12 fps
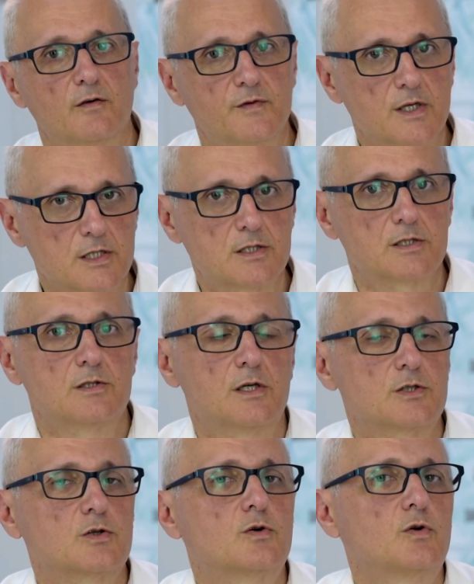of
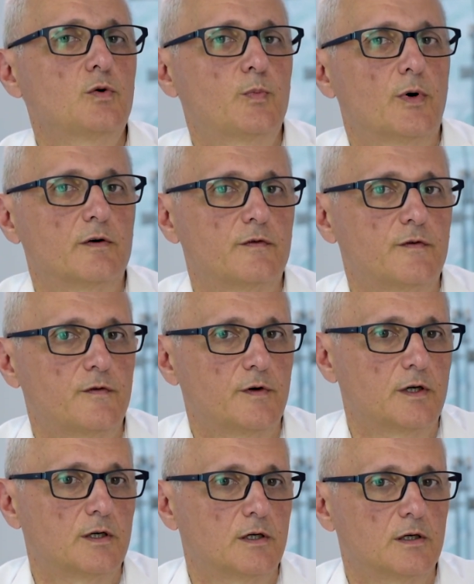this group of
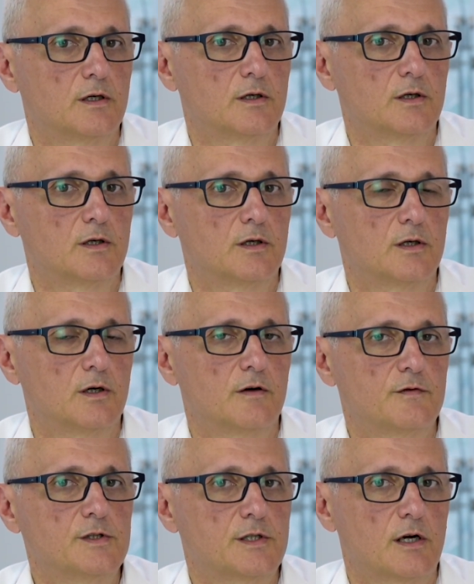
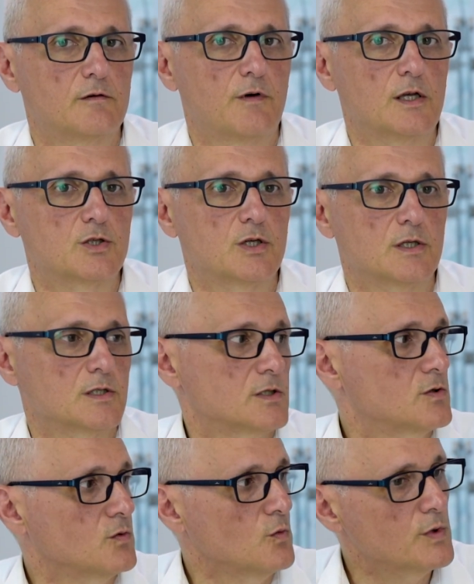
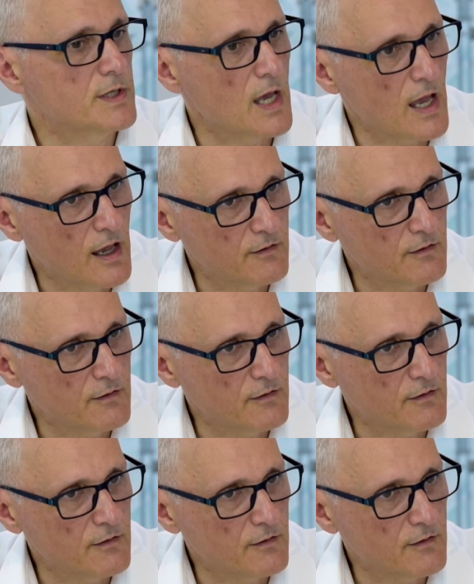interventions with